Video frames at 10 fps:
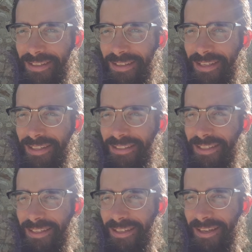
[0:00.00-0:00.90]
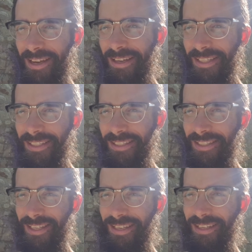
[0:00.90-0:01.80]
that's a
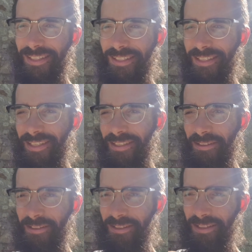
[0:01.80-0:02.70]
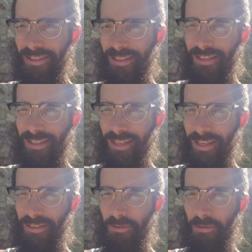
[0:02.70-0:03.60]
nice little, how do you